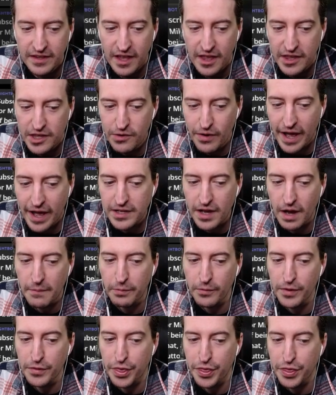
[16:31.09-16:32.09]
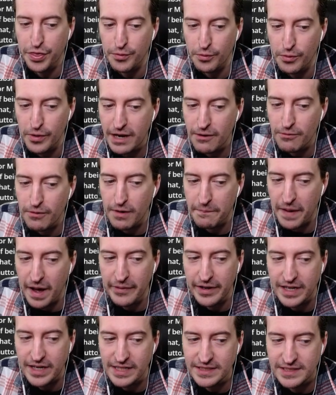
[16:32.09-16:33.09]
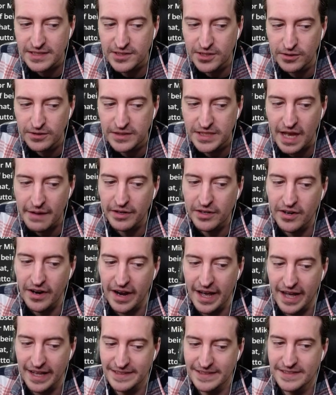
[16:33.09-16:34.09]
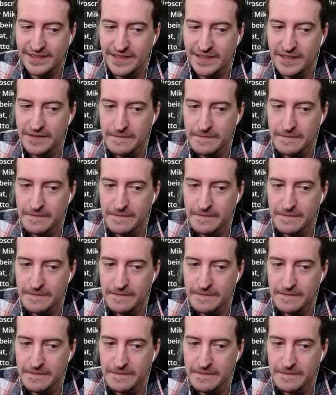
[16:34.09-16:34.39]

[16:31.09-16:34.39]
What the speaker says: you end up with 3 Republicans and 2 Democrats.